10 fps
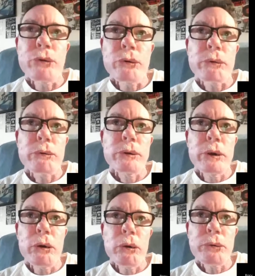
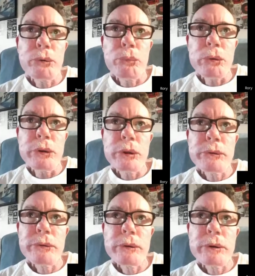you're, you know, you're really
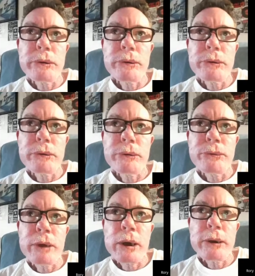
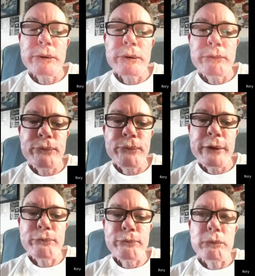you're not in
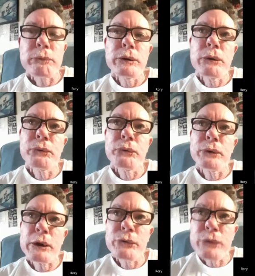favor. You know, you're
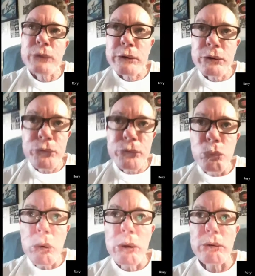not going to do
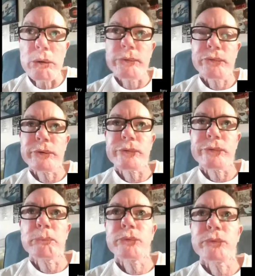well in the
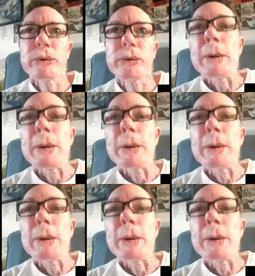system. So